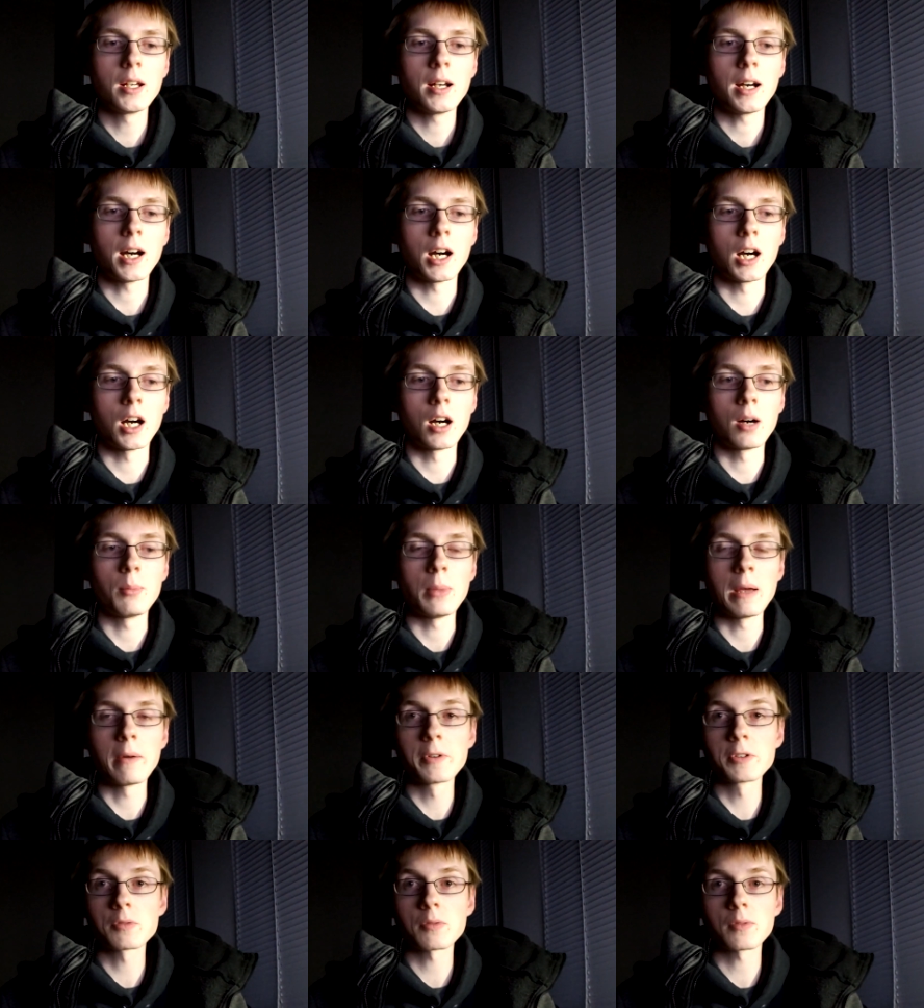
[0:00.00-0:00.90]
Um, it
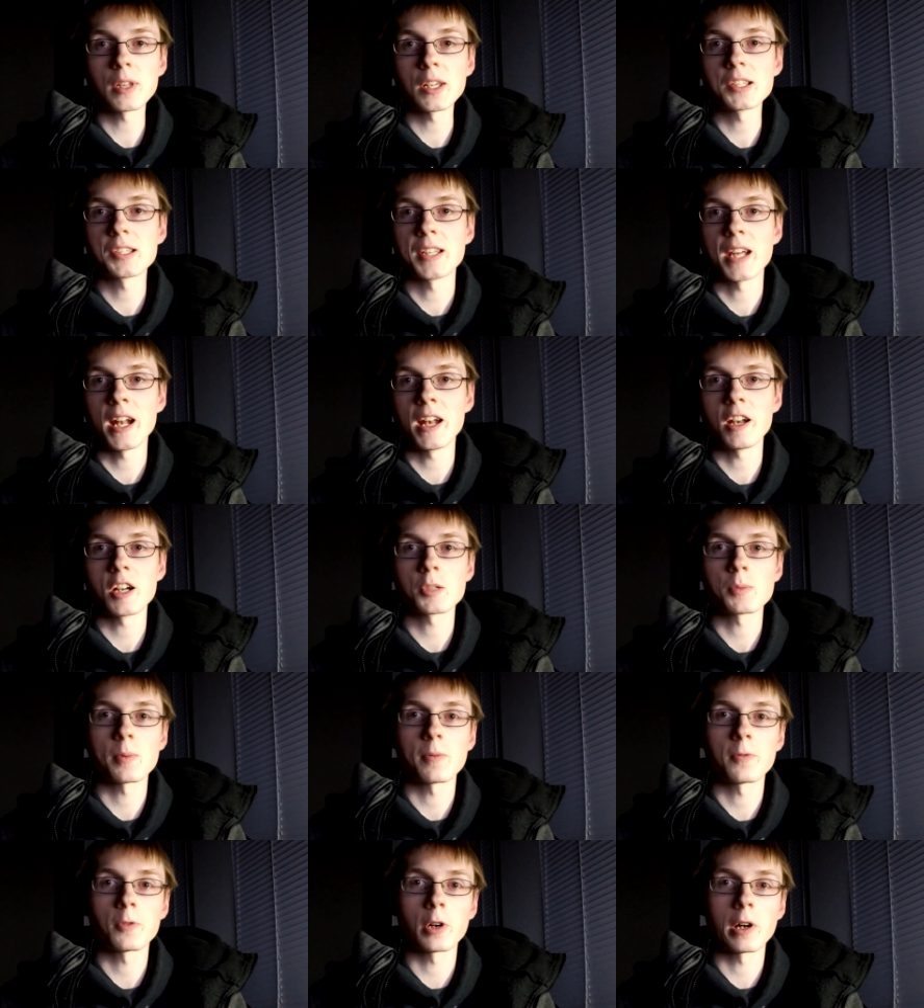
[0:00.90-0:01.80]
was released 10 years
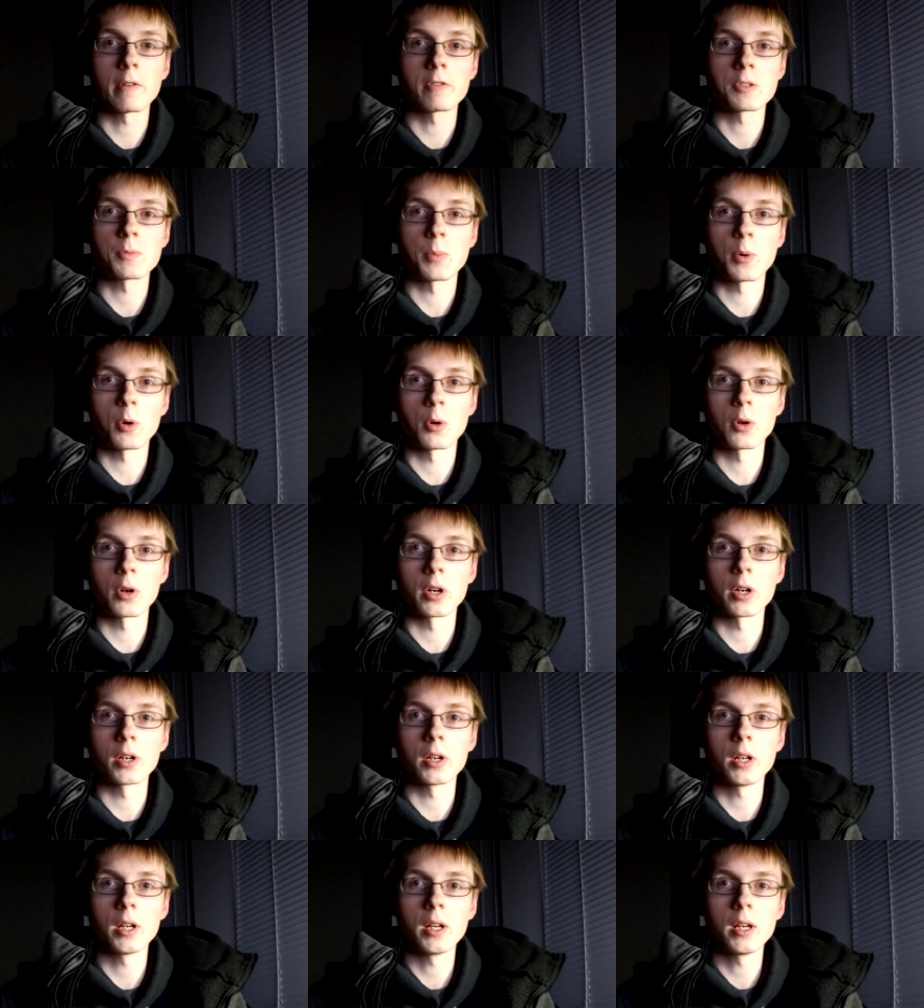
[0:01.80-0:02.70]
before I was
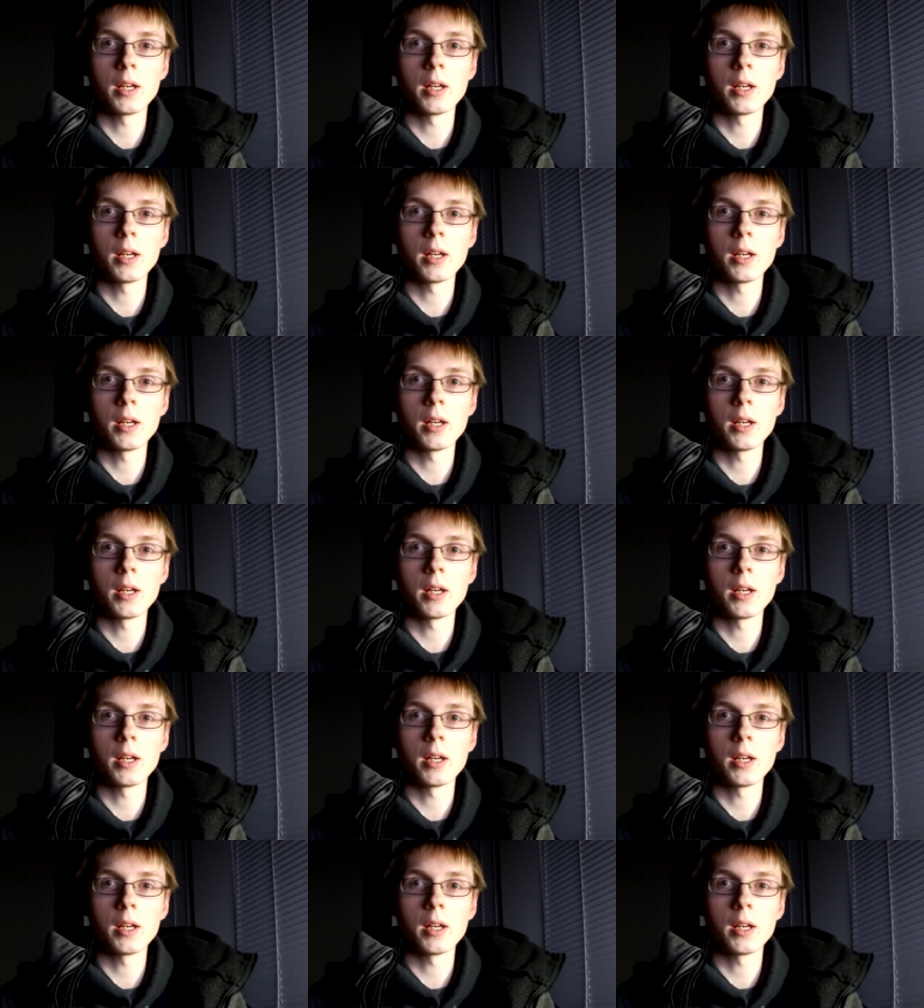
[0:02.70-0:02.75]
born,